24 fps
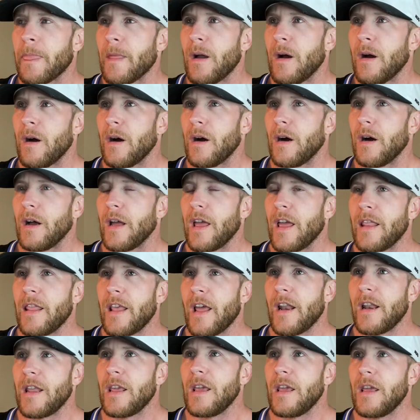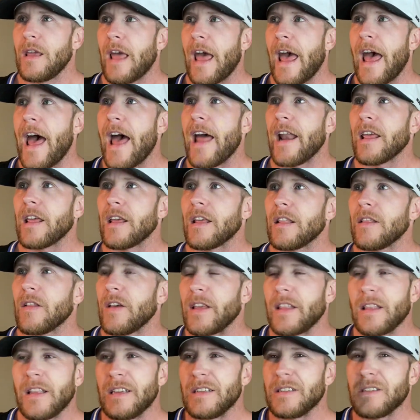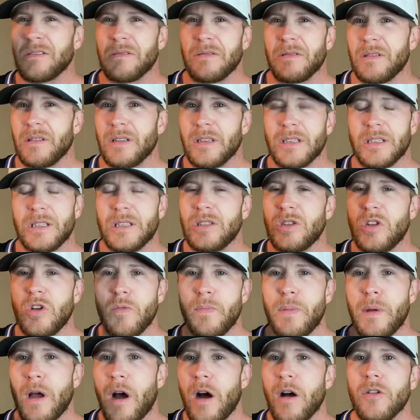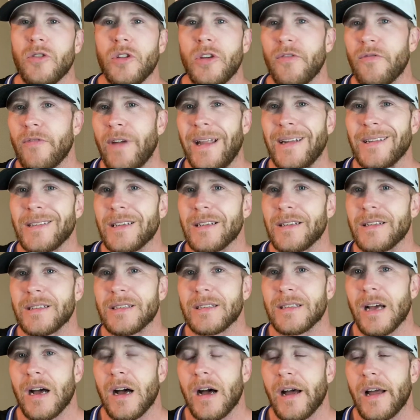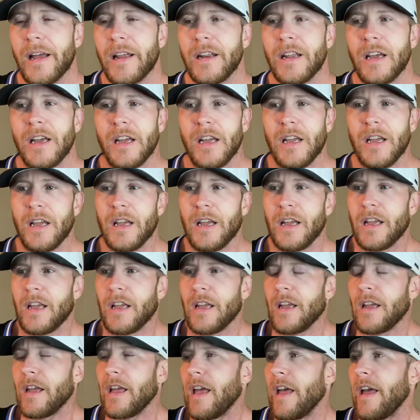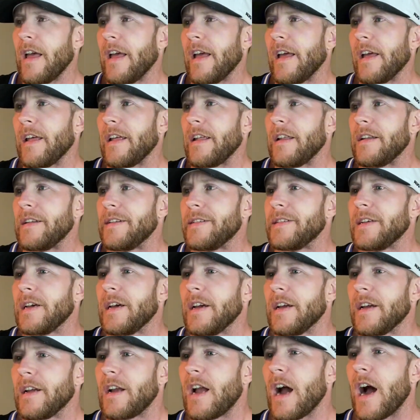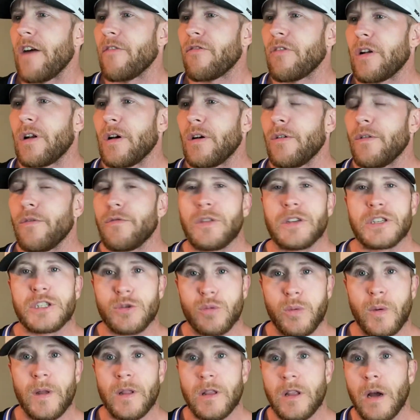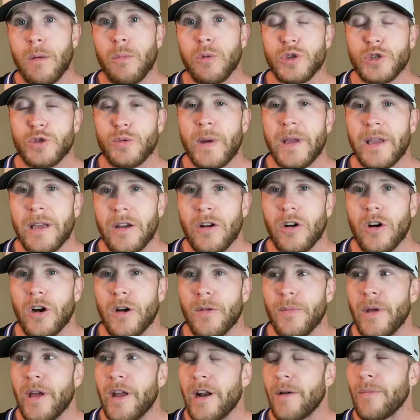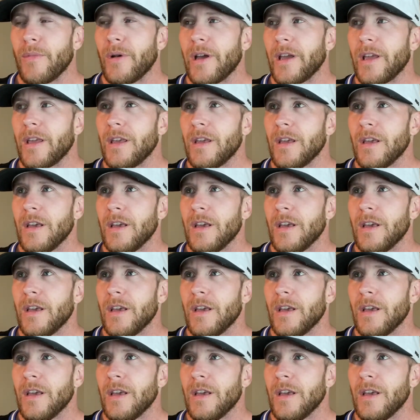And then he added like these stupid ugly vents in the side, and got rid of the double swinging arm. And I'm like,